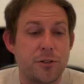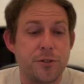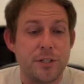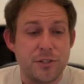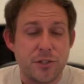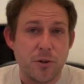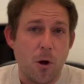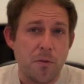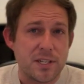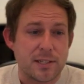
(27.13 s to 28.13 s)
to
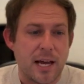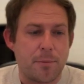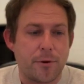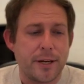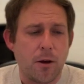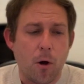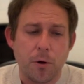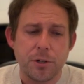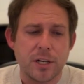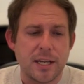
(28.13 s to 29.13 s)
install this library,
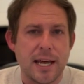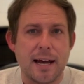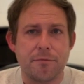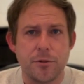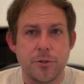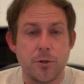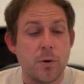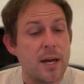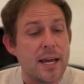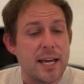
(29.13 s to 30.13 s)
all you're gonna have to
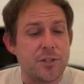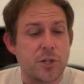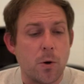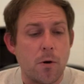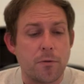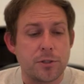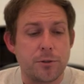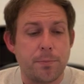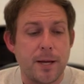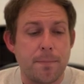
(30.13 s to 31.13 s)
do is go over
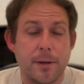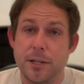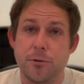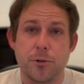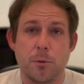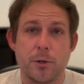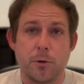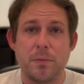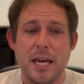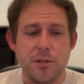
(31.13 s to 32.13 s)
to pip in your
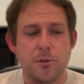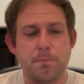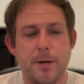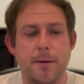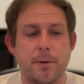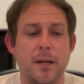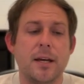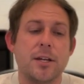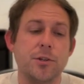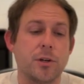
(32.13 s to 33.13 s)
terminal and use pip.
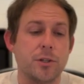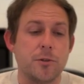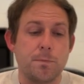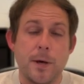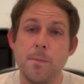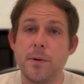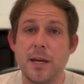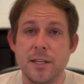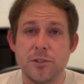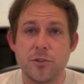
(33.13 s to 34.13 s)
You can use pip
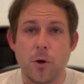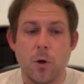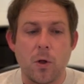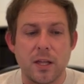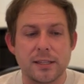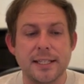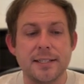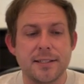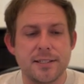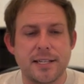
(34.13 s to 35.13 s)
install
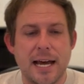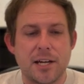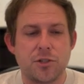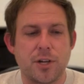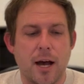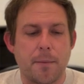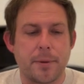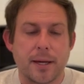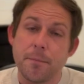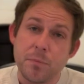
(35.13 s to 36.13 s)

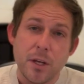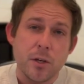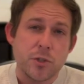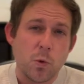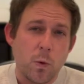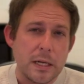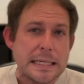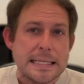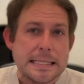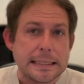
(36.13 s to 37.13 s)
leet-topic. So what
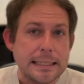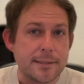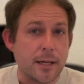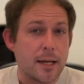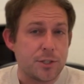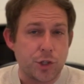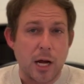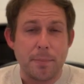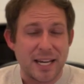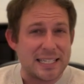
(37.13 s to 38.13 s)
is
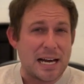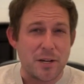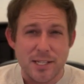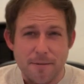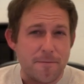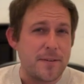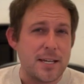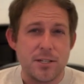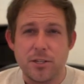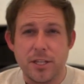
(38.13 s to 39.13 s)
leet.topic and how does it fit
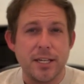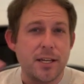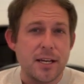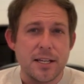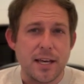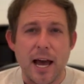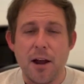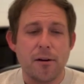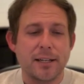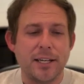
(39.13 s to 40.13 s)
into the, the
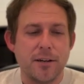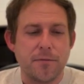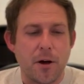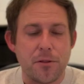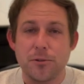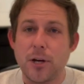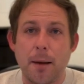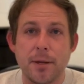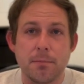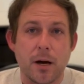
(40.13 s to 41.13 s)
hierarchy of other
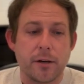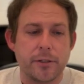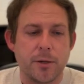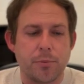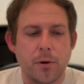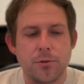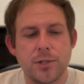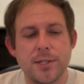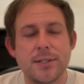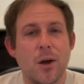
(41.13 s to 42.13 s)
topic modeling
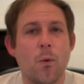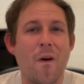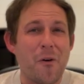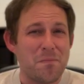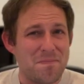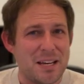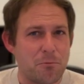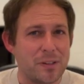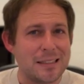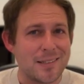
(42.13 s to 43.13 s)
approaches? Well, it
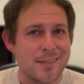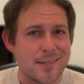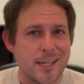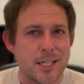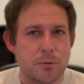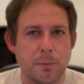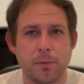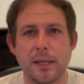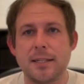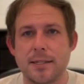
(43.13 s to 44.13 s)
really doesn't seek to
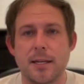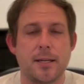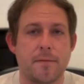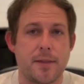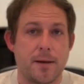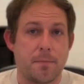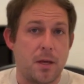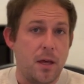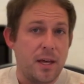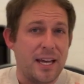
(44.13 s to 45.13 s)
replace any of them.
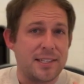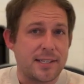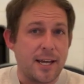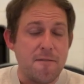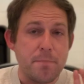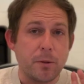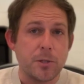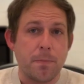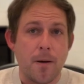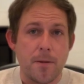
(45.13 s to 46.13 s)
It's kind of built
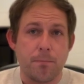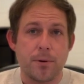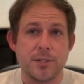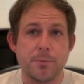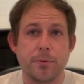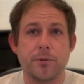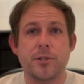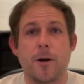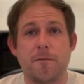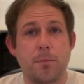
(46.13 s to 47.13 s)
upon the principles
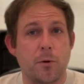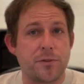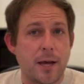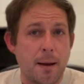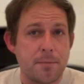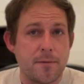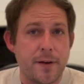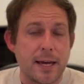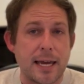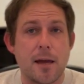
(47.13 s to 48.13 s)
of both
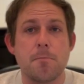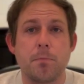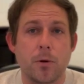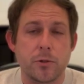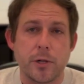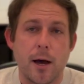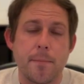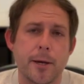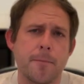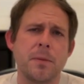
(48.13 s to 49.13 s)
Top2Vec and BERT
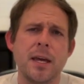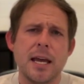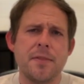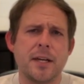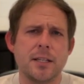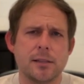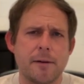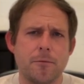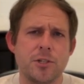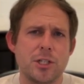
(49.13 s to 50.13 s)
Topic, in that it
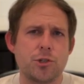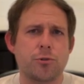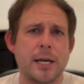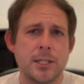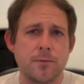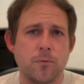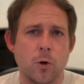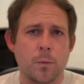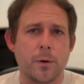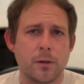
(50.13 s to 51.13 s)
leverages
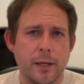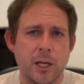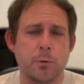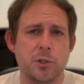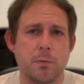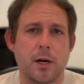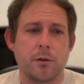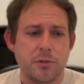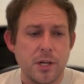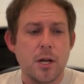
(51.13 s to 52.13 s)
transformer language
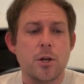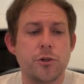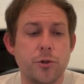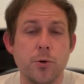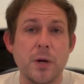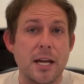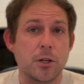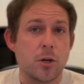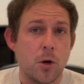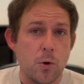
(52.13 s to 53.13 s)
models to
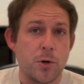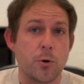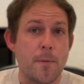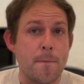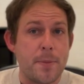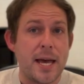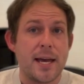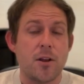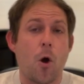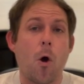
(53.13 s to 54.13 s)
encode or
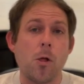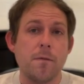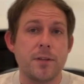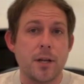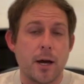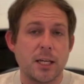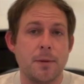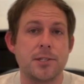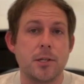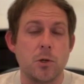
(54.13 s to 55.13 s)
embed all of the
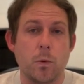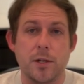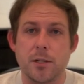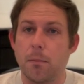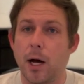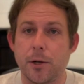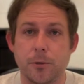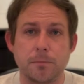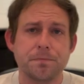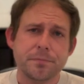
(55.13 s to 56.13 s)
documents that you want to
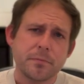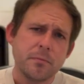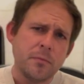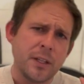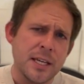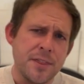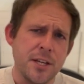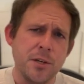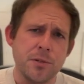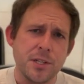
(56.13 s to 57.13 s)
model. It
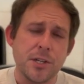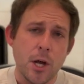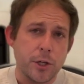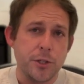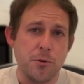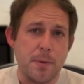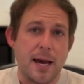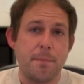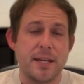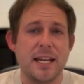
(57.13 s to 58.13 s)
then uses
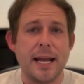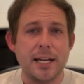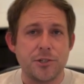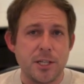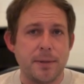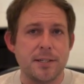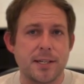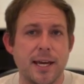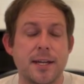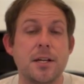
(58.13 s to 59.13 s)
UMAP and
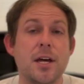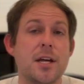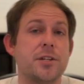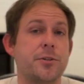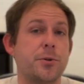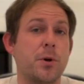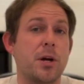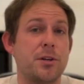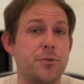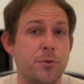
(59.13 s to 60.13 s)
HDBSCAN to
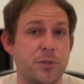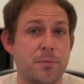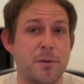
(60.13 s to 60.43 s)
do some